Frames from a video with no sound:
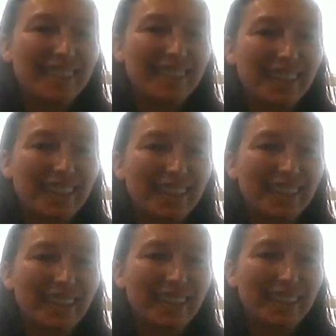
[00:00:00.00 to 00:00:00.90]

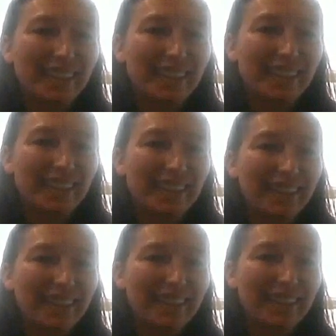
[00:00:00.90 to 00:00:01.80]

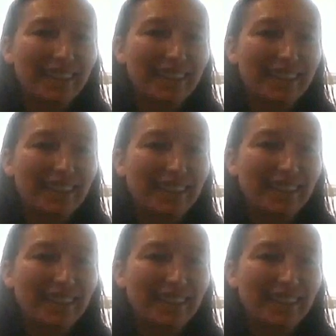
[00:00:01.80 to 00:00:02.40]
No words are spoken by the person on screen.